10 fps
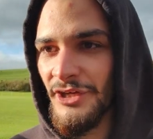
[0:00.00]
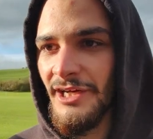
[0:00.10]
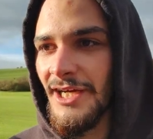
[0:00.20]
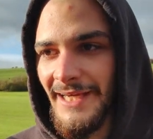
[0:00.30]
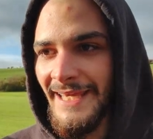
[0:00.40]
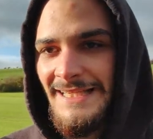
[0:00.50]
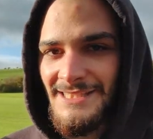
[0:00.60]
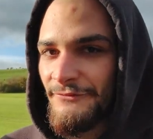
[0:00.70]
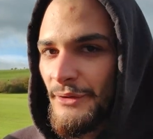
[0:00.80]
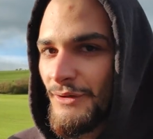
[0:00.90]
donor is
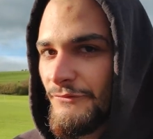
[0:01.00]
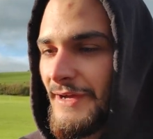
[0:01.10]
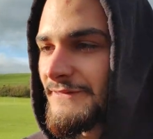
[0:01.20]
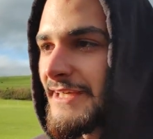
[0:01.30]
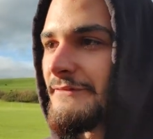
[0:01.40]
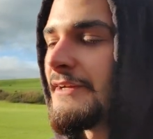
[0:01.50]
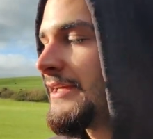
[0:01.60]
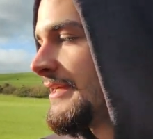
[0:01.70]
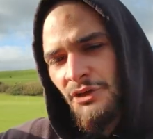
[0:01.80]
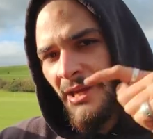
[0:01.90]
the 315 diff.
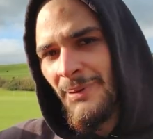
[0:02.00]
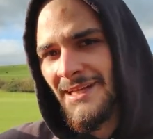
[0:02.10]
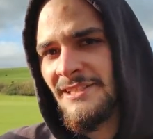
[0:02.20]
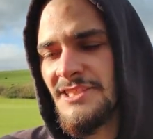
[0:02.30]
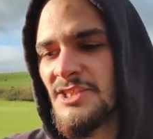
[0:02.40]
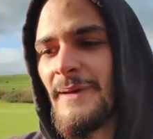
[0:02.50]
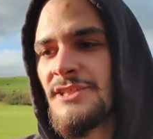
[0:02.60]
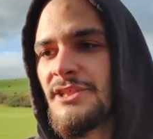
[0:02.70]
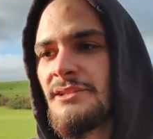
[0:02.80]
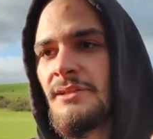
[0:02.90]
Going back to the
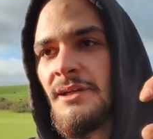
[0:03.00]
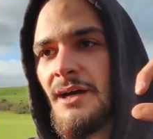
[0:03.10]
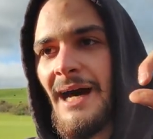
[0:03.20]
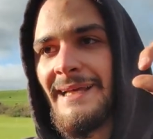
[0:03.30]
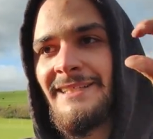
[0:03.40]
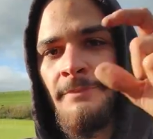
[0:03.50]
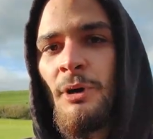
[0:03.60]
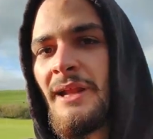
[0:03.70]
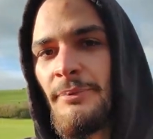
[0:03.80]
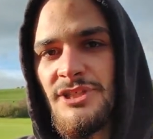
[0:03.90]
suspension, I did
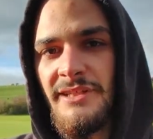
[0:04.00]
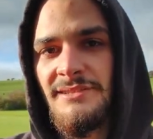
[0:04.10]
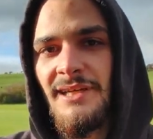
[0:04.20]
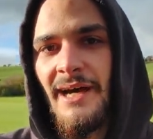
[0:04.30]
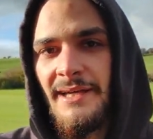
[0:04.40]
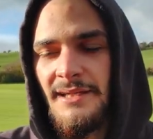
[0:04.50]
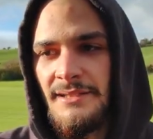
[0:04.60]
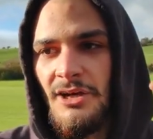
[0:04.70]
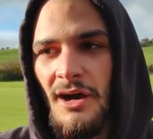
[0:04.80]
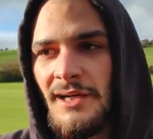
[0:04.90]
poly bush the entire
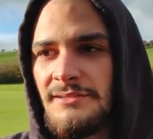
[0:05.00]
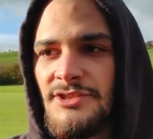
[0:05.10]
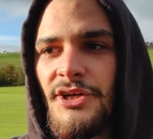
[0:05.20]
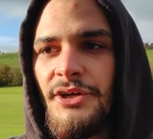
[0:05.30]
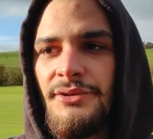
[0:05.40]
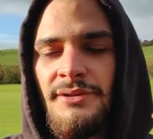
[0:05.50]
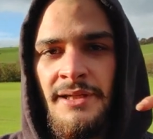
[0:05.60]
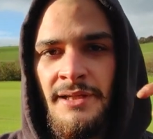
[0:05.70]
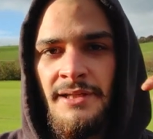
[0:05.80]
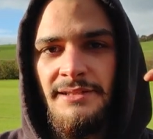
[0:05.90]
car, so
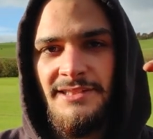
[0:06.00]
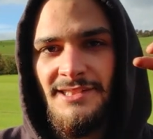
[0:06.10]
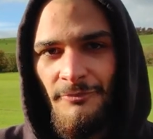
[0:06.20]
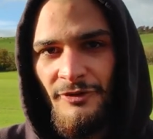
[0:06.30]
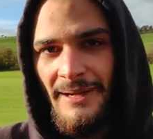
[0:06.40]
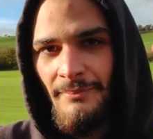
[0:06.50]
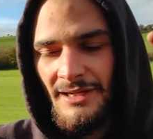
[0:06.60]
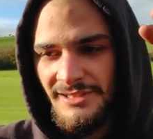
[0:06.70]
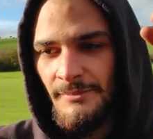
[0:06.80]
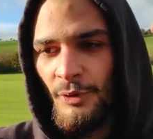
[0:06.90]
the subframe
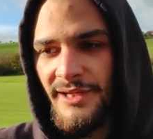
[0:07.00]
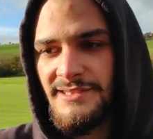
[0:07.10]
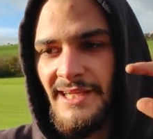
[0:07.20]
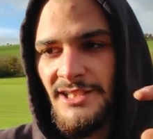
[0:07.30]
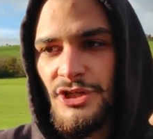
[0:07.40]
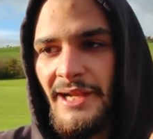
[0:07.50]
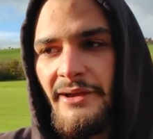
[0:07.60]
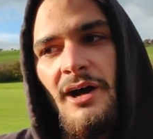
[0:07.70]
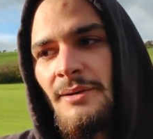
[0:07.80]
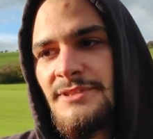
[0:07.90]
mounting points and the
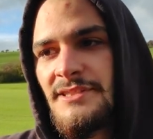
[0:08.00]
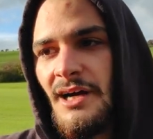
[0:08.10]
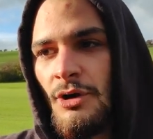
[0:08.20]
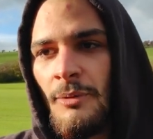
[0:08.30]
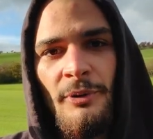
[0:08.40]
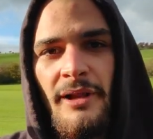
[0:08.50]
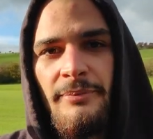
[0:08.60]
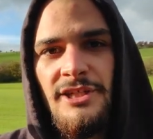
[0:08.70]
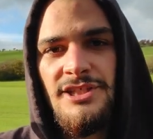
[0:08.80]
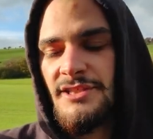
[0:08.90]
trailing arms are all poly
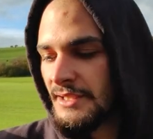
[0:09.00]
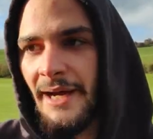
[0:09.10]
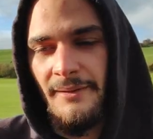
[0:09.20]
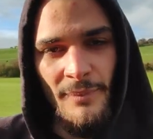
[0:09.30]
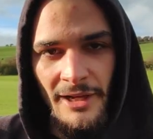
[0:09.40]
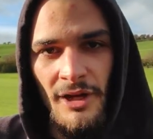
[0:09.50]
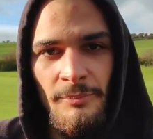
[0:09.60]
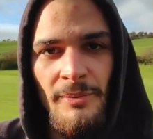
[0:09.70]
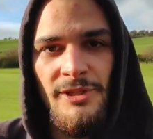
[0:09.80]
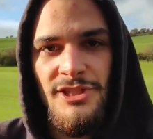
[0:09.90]
bushed. My
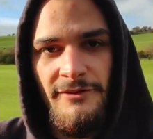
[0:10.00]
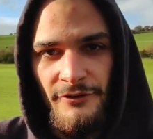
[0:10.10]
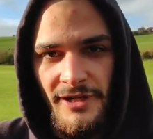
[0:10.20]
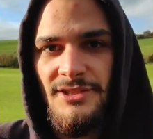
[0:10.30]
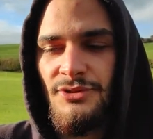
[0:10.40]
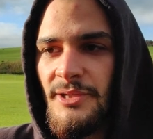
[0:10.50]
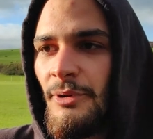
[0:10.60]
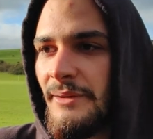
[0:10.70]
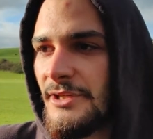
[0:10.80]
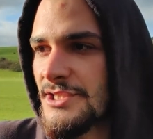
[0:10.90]
lollipop bush in the front is also
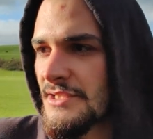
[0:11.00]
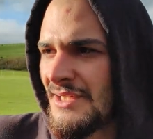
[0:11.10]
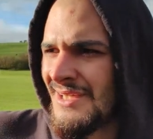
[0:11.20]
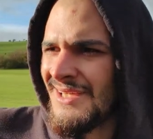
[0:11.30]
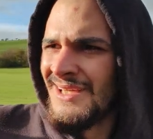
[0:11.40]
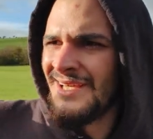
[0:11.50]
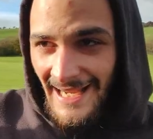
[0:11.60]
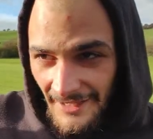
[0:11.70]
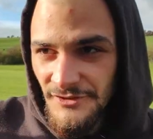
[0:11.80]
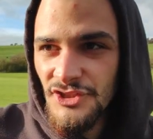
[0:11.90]
poly bushed. I
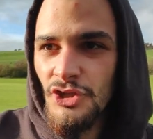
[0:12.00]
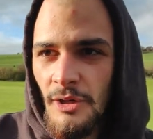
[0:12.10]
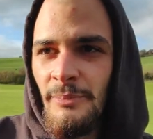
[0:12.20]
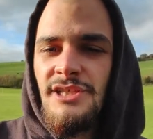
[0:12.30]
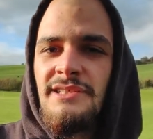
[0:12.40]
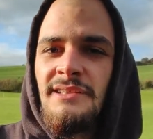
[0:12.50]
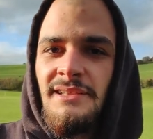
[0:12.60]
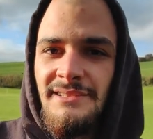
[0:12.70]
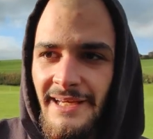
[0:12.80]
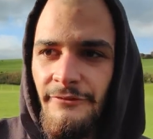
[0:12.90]
left stock bushes
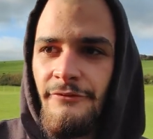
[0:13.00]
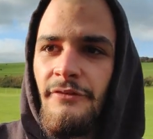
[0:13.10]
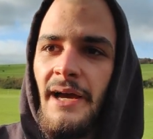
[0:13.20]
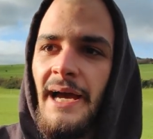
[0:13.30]
in the diff